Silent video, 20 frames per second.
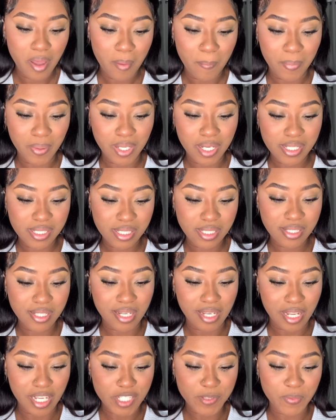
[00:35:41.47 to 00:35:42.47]
But this is the
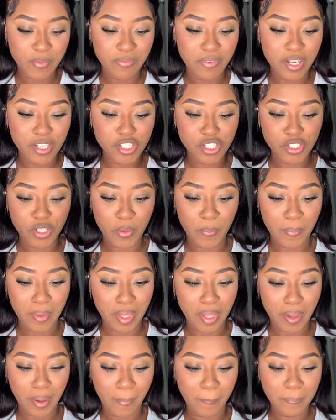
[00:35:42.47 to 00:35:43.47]
NYX Professional
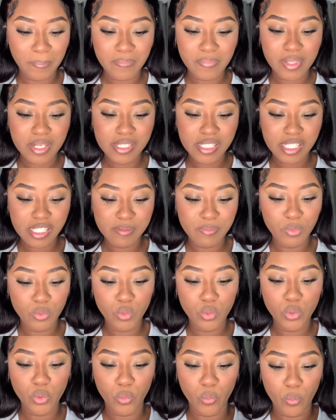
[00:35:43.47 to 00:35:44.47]
Makeup
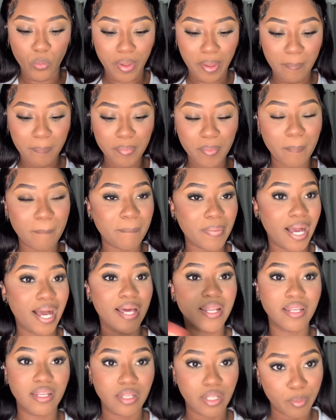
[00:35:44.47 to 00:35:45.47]
Smooth Whip
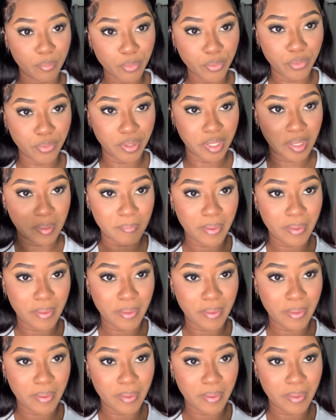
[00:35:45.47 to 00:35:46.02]
Matte Lip Cream.